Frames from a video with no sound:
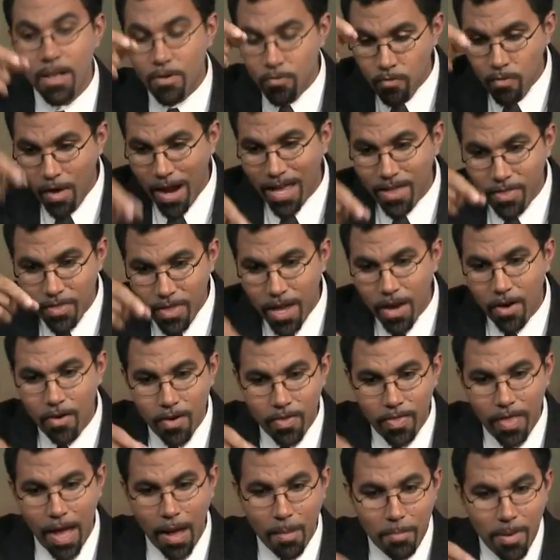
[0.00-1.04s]
right there
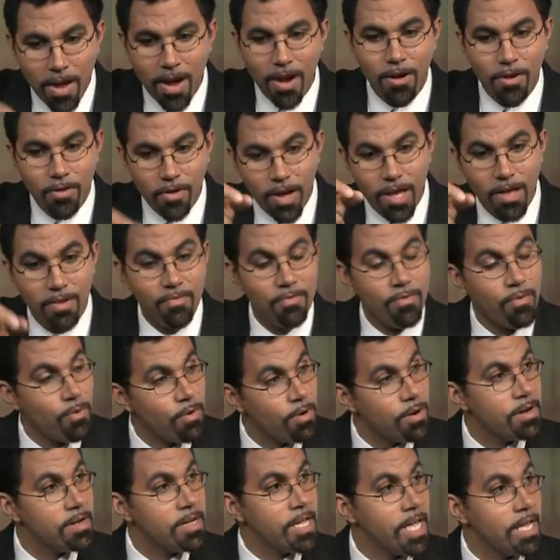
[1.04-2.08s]
in that paragraph
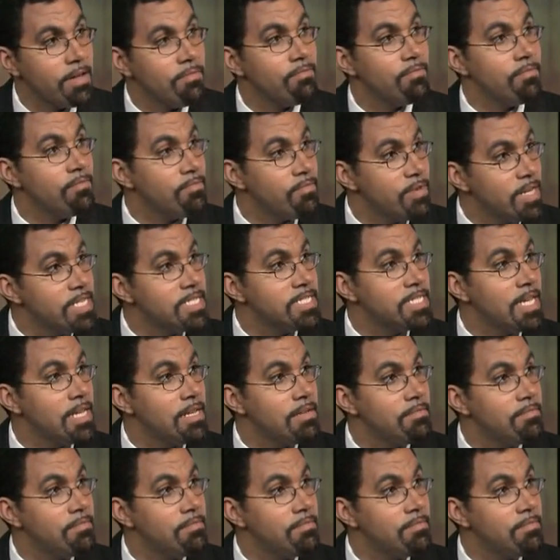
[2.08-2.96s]
for a reason.